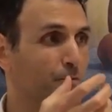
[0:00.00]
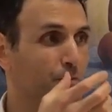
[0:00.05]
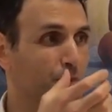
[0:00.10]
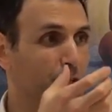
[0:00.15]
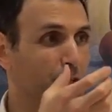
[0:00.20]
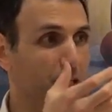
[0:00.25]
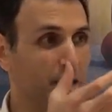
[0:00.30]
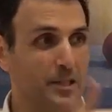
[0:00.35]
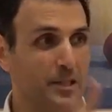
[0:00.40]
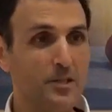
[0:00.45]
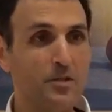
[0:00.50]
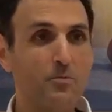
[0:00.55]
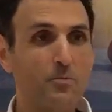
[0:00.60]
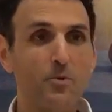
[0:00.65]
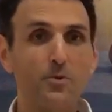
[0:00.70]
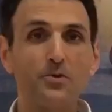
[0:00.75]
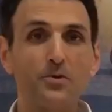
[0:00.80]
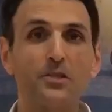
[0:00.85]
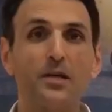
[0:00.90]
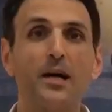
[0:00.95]

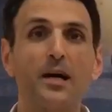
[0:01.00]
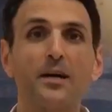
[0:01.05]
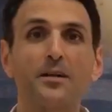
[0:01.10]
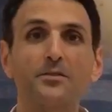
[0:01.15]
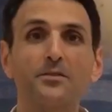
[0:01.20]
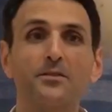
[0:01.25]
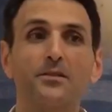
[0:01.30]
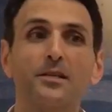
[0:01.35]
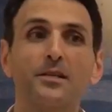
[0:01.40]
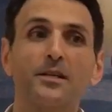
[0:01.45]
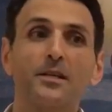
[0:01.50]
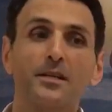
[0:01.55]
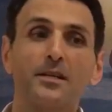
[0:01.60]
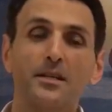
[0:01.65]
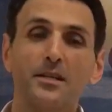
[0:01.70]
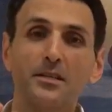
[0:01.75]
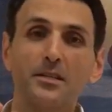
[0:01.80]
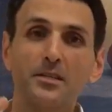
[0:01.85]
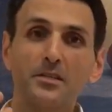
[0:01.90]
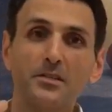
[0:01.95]
innermost heart,
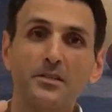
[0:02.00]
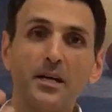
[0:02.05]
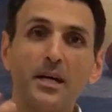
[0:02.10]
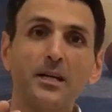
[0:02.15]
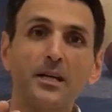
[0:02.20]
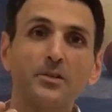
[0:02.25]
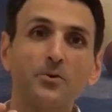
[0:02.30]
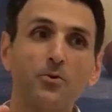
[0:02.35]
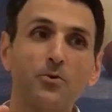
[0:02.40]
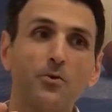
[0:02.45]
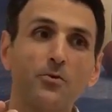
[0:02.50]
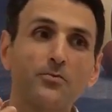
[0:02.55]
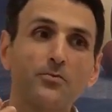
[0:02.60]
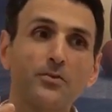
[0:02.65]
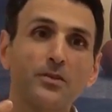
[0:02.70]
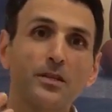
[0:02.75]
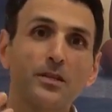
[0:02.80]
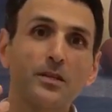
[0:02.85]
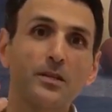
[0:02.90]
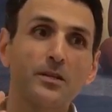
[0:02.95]
a desire of
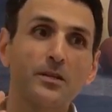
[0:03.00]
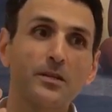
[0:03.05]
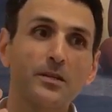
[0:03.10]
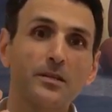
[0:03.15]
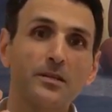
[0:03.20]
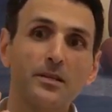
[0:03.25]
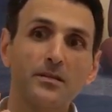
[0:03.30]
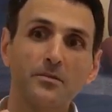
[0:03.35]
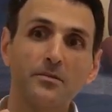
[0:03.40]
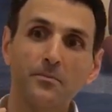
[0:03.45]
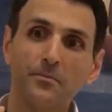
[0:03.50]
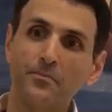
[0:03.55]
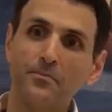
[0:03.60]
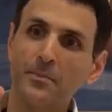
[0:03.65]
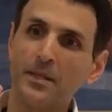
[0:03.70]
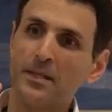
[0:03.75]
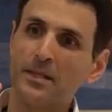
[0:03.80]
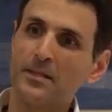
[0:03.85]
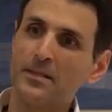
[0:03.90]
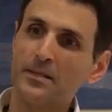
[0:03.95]
that
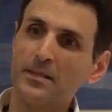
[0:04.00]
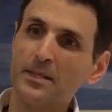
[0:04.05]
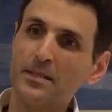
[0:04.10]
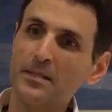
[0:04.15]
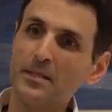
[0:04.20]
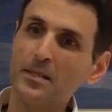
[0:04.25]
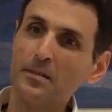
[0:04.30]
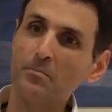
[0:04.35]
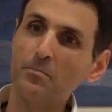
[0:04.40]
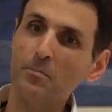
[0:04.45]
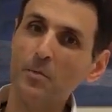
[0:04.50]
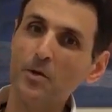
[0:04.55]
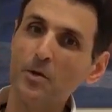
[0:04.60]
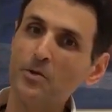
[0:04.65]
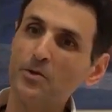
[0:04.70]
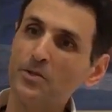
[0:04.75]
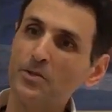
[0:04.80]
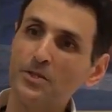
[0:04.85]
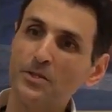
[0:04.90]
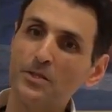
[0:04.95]

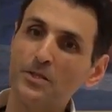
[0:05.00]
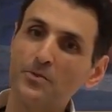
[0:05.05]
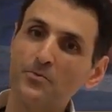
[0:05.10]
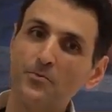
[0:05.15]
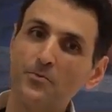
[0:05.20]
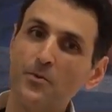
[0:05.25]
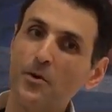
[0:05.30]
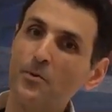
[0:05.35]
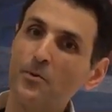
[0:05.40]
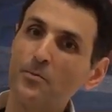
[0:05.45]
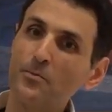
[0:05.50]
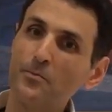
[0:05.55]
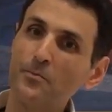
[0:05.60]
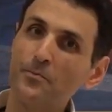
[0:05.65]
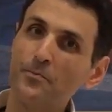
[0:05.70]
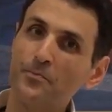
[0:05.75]
emerges from